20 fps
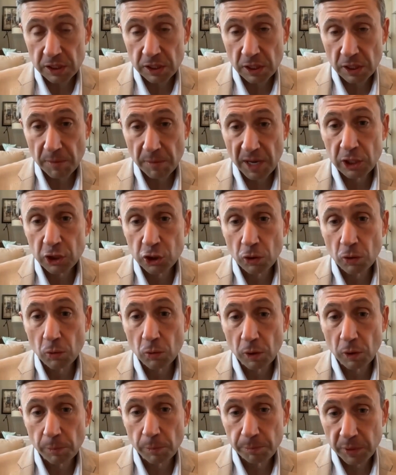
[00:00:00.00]
is to make
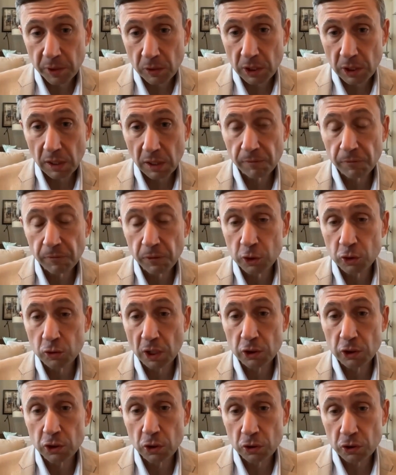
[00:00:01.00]
sure we're building
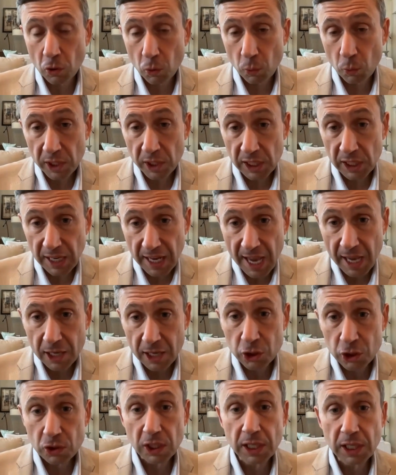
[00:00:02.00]
infrastructure so we can
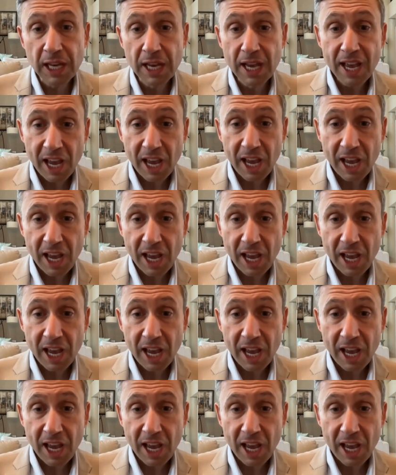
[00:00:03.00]
actually